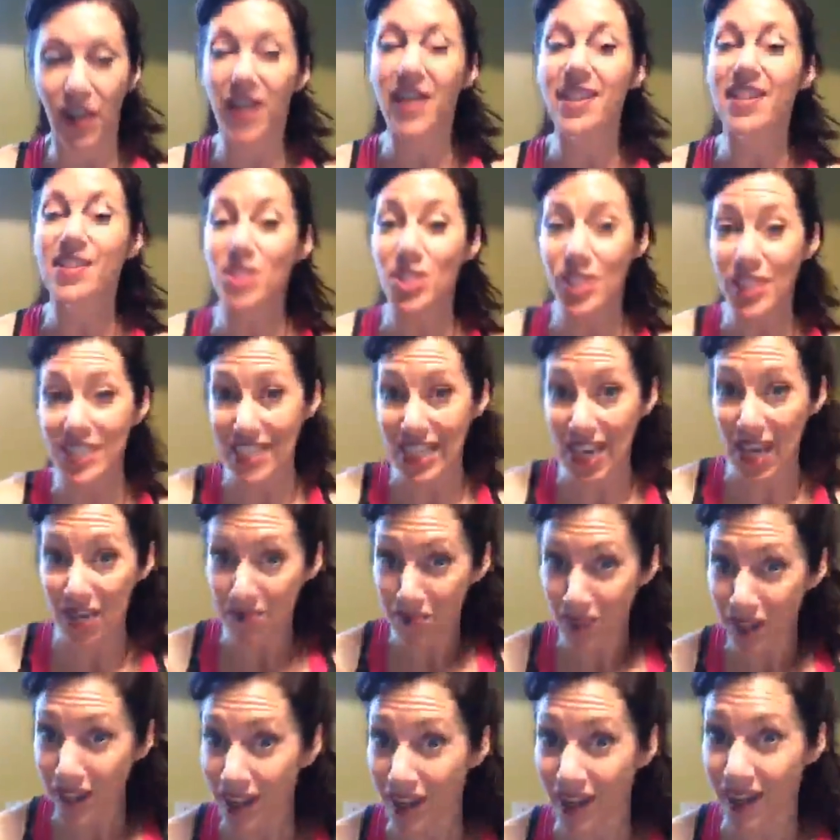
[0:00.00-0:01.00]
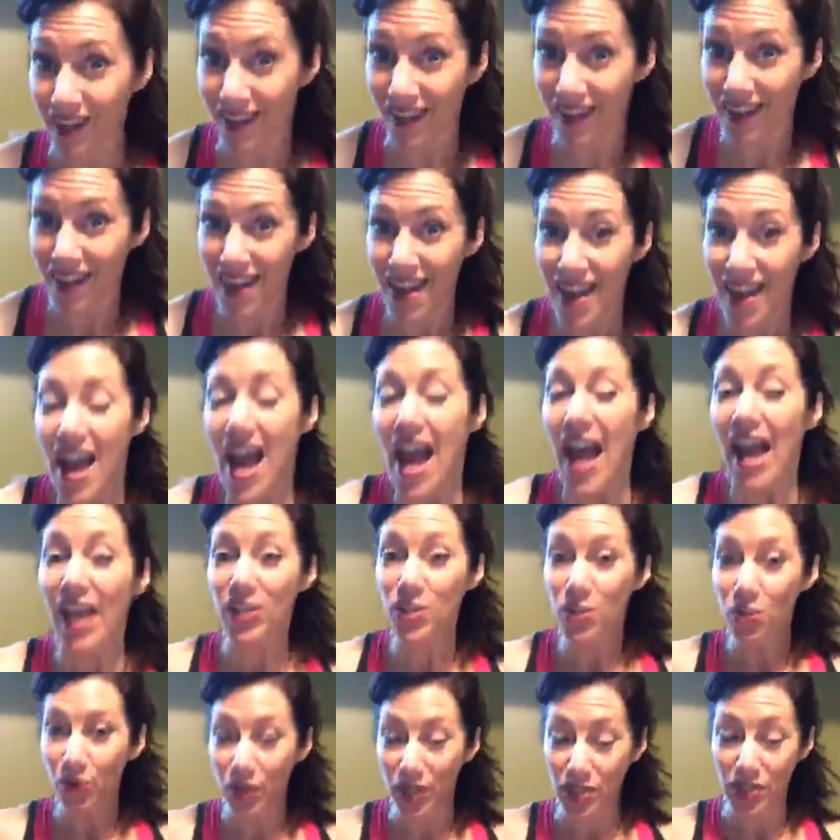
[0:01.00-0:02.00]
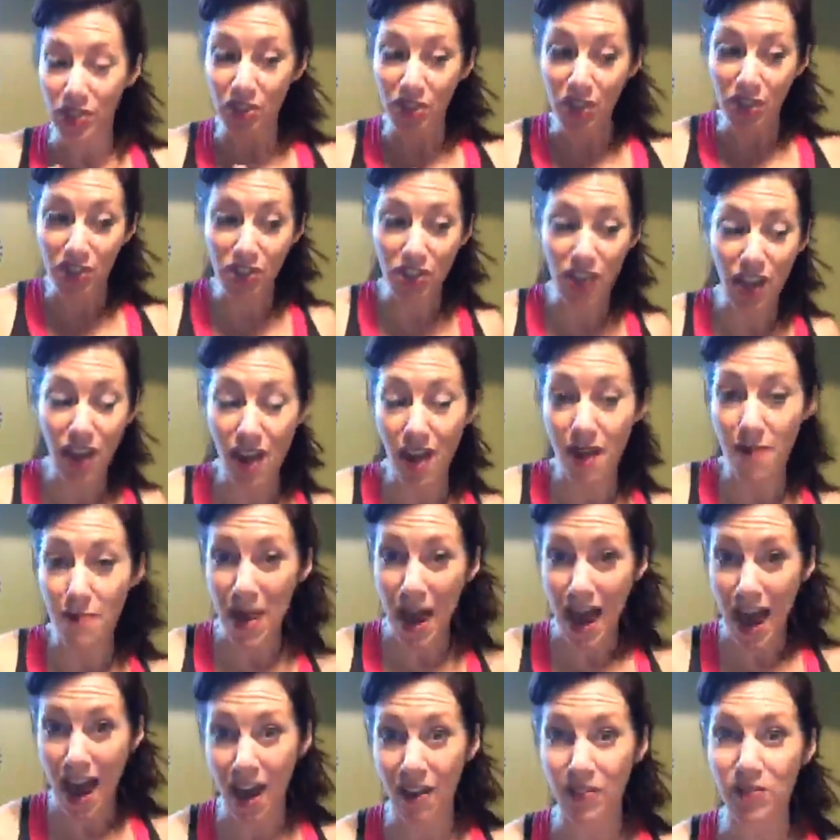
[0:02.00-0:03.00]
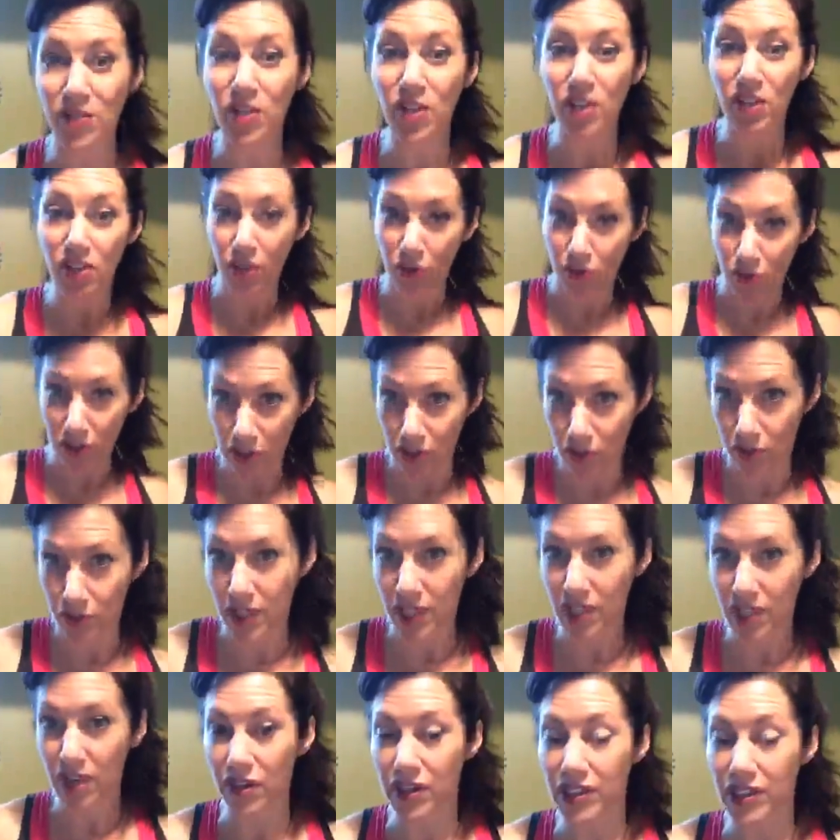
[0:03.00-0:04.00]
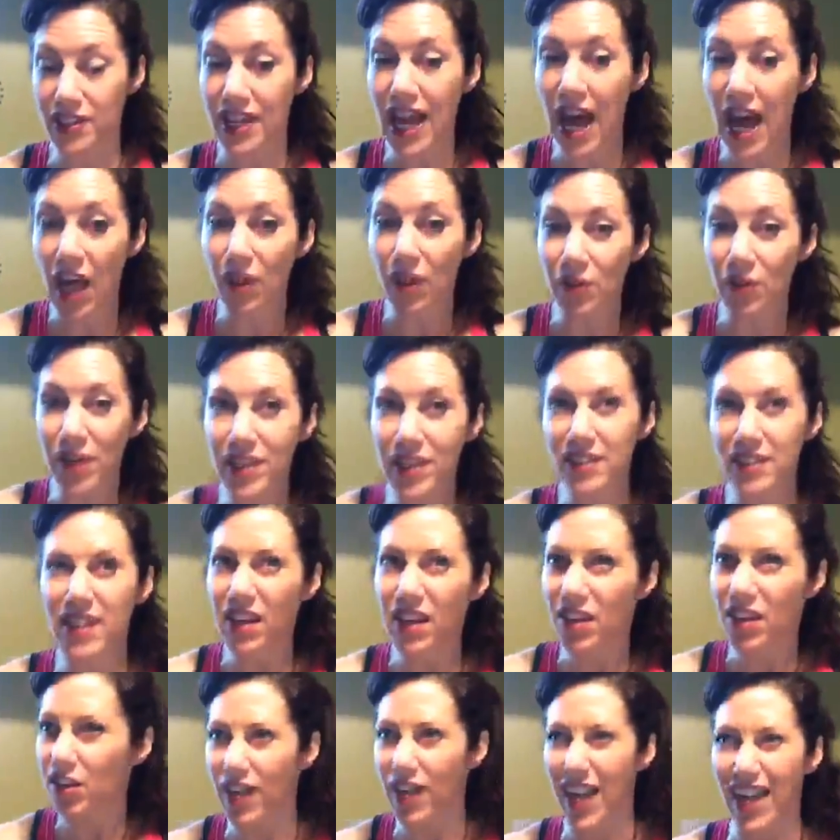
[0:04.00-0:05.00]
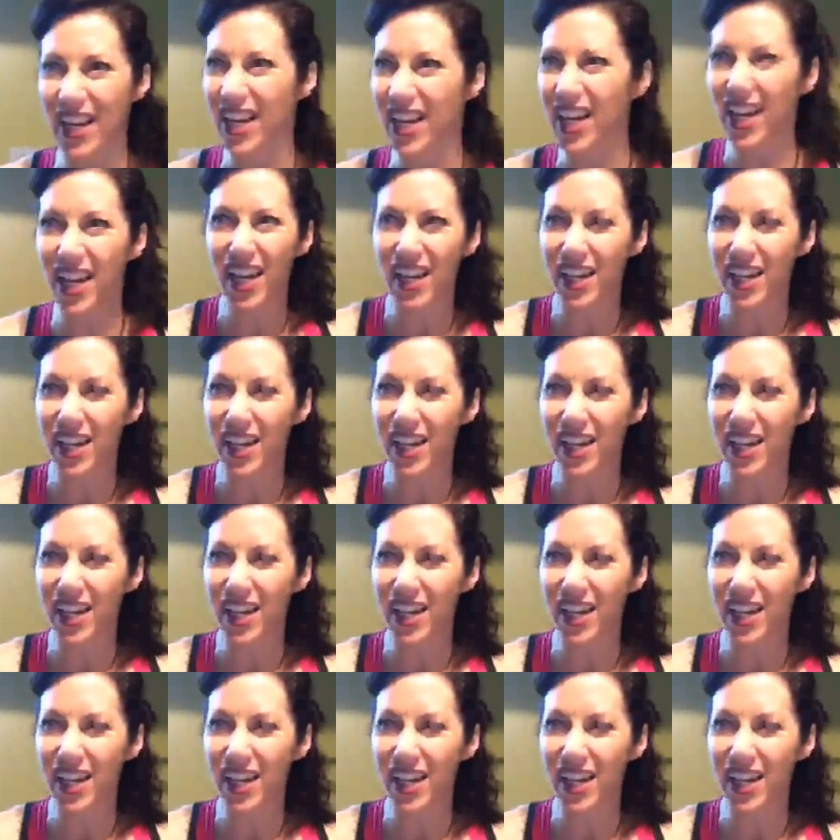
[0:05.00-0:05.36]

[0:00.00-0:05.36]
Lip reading: It's the same thing as going to the gym after you're reducing all these calories, and then you're like,